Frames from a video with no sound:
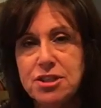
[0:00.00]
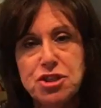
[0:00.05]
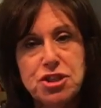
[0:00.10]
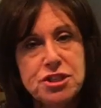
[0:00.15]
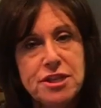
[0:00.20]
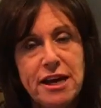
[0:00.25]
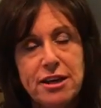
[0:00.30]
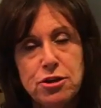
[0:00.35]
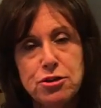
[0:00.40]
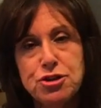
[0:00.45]
dishes
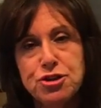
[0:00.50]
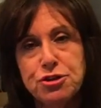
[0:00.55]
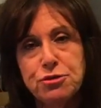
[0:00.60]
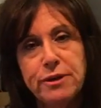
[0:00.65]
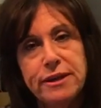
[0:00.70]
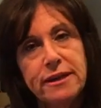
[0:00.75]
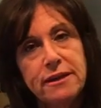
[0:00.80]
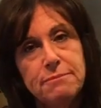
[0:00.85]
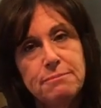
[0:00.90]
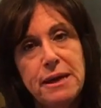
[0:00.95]
that you're
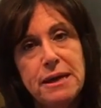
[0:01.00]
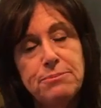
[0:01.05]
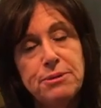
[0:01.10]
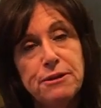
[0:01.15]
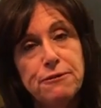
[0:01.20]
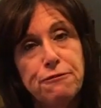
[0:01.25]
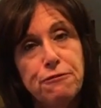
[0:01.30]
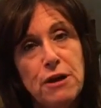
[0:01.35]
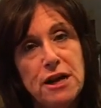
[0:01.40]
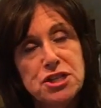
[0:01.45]
doing, and maybe
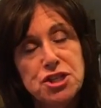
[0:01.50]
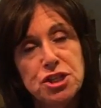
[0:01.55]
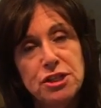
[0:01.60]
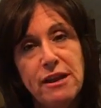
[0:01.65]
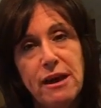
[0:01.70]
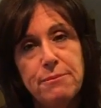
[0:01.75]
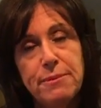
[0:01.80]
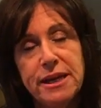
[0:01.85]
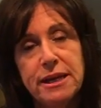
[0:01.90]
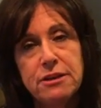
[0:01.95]
a fresh
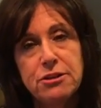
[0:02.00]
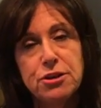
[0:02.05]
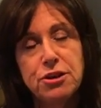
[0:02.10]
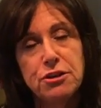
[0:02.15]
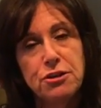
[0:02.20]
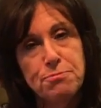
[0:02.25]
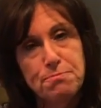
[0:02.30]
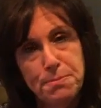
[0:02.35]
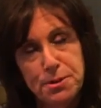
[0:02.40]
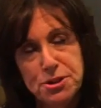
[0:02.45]
lemon. You
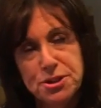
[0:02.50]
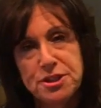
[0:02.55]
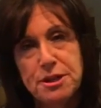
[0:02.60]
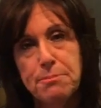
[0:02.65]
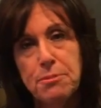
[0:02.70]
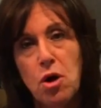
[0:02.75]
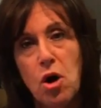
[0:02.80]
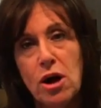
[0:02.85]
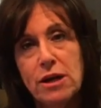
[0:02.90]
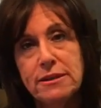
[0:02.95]
can put
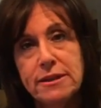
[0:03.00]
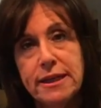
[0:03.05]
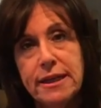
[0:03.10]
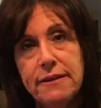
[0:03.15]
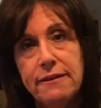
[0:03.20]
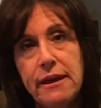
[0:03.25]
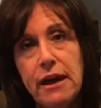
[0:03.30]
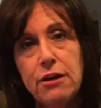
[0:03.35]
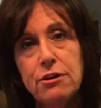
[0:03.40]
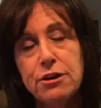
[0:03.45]
some garlic
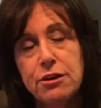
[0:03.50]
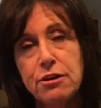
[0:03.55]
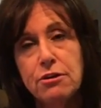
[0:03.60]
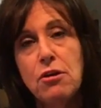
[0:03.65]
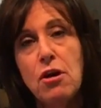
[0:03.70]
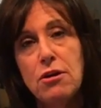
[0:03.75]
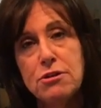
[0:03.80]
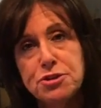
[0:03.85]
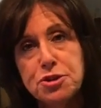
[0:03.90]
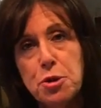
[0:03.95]
in there. You can
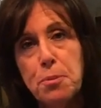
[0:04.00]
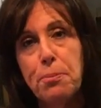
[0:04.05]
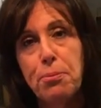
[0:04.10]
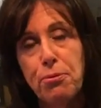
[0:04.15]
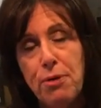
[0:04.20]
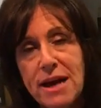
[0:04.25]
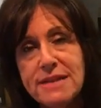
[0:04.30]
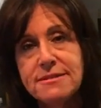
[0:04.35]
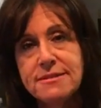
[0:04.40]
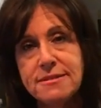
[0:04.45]
also
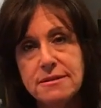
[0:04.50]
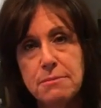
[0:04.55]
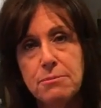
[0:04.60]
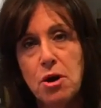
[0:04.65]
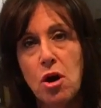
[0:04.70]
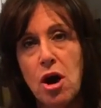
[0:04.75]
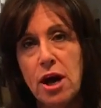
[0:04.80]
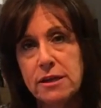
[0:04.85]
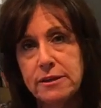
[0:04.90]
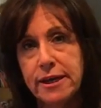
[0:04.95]
press some
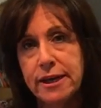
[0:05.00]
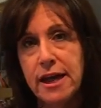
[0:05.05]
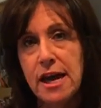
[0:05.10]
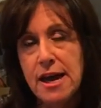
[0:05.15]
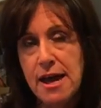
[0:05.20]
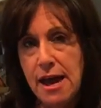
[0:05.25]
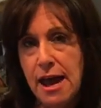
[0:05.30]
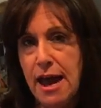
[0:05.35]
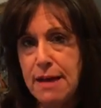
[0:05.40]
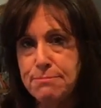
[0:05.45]
garlic
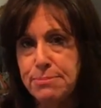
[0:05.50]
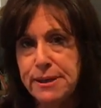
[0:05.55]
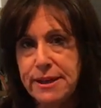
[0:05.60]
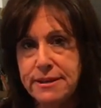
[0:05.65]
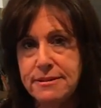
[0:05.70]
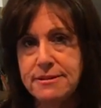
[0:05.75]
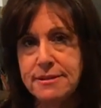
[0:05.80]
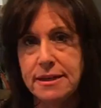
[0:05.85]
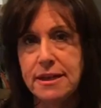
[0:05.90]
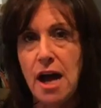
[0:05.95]
and
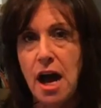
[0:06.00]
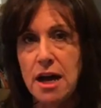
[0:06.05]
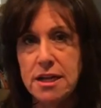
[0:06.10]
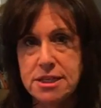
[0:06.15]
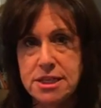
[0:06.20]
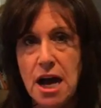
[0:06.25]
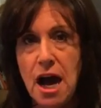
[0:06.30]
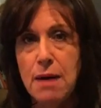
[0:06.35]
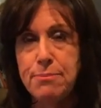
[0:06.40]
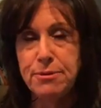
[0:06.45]
place it on
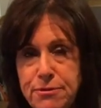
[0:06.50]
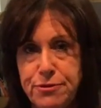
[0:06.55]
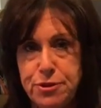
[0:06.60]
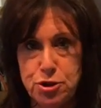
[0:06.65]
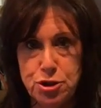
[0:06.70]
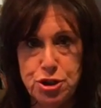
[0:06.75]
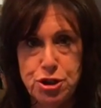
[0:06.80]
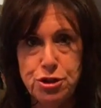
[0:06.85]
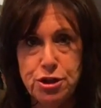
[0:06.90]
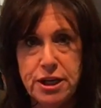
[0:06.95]
top of your
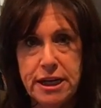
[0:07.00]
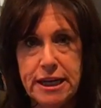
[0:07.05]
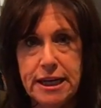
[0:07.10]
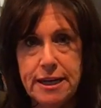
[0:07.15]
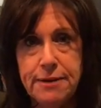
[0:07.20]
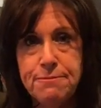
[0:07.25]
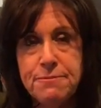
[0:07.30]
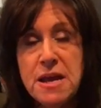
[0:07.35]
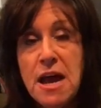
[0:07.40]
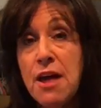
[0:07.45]

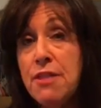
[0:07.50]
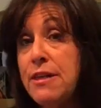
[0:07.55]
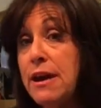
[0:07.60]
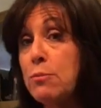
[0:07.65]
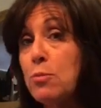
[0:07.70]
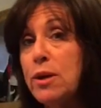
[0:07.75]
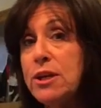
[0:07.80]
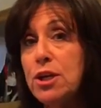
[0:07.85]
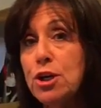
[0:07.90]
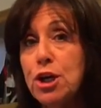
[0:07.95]
turkey. Then
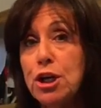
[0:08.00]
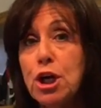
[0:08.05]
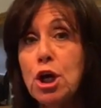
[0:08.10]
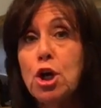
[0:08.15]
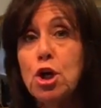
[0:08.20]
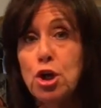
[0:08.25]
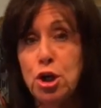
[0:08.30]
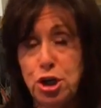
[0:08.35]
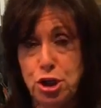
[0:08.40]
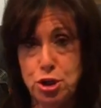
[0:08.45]
when you're going to
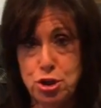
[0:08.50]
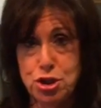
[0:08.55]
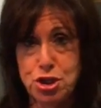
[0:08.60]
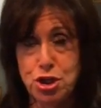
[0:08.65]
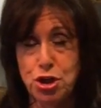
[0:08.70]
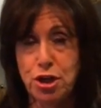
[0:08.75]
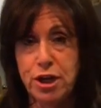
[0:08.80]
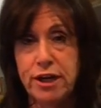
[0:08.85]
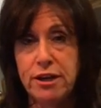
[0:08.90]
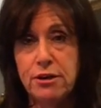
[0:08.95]
cook your
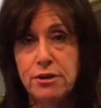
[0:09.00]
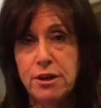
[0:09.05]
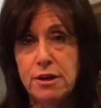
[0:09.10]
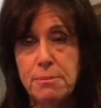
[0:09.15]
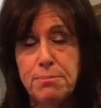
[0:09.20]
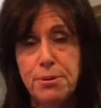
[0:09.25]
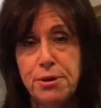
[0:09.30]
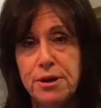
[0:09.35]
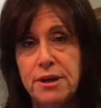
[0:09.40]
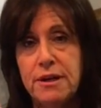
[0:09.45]
turkey, you're going
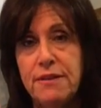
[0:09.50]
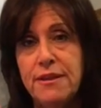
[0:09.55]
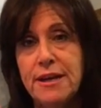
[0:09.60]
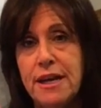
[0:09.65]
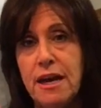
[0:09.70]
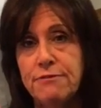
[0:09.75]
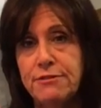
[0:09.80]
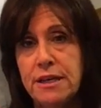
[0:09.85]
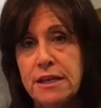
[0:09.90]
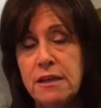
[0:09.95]
to put it in
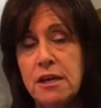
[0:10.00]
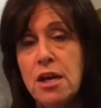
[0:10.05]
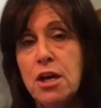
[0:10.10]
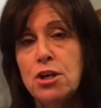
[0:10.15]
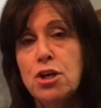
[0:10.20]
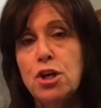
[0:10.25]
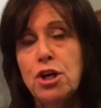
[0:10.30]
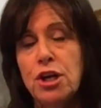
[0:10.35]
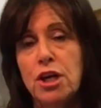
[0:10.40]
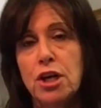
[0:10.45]
the oven.
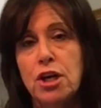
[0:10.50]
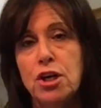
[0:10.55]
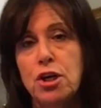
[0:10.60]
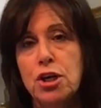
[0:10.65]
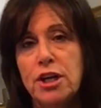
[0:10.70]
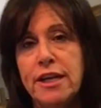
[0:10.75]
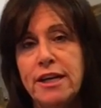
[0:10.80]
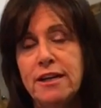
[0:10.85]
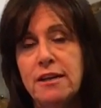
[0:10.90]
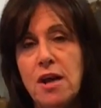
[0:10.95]
You're going to
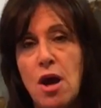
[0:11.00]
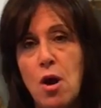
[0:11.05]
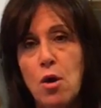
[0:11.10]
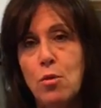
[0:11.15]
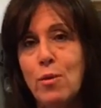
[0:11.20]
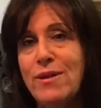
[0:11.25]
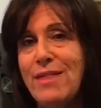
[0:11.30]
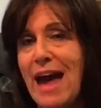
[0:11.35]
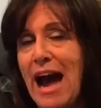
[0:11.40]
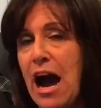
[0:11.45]
cook it
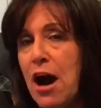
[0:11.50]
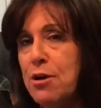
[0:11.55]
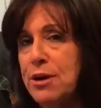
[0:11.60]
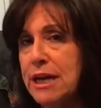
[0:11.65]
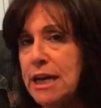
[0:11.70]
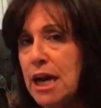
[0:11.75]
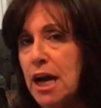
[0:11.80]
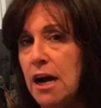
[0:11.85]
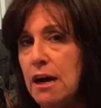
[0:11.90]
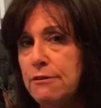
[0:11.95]
without a
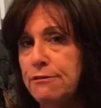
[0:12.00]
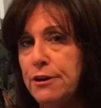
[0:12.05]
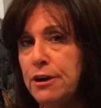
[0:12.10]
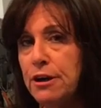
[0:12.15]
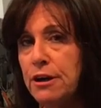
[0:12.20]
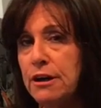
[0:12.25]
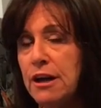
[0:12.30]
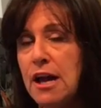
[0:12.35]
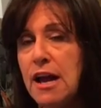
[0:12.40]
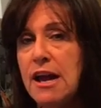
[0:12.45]

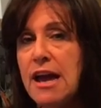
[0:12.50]
cover